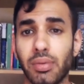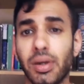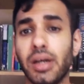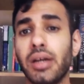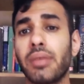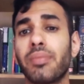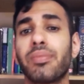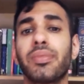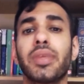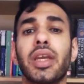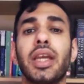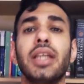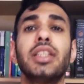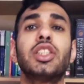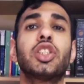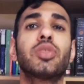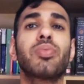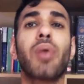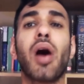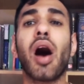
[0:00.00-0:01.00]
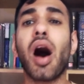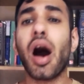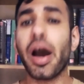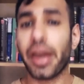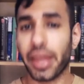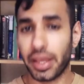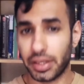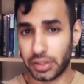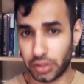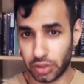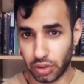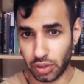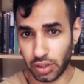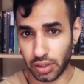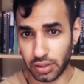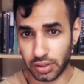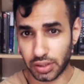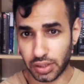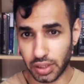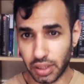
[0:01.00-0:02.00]
inspire students
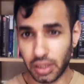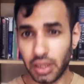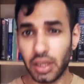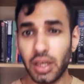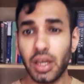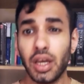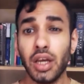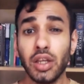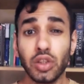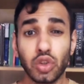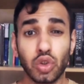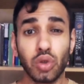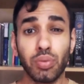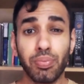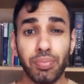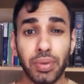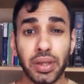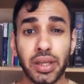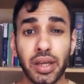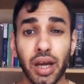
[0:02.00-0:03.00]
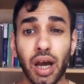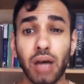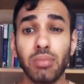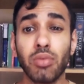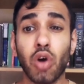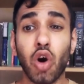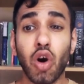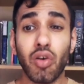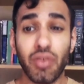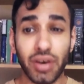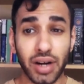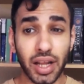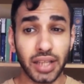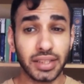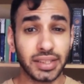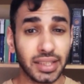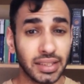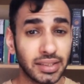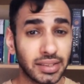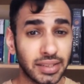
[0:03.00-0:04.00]
to become overnight
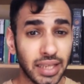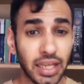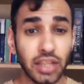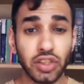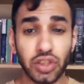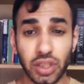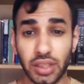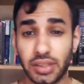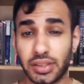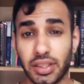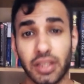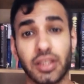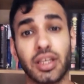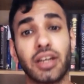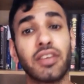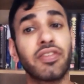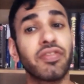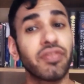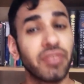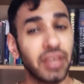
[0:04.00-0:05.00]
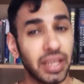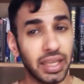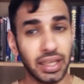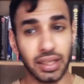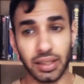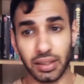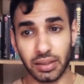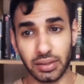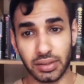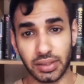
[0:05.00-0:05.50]
sensations in their fields.